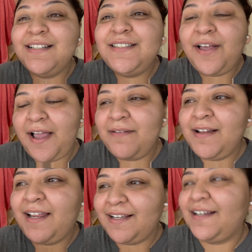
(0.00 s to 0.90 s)
so, I'm
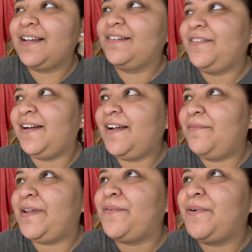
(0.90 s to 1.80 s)
like, right now, I'm
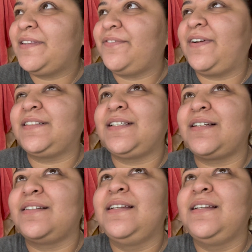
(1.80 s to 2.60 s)
like, what the fuck's up?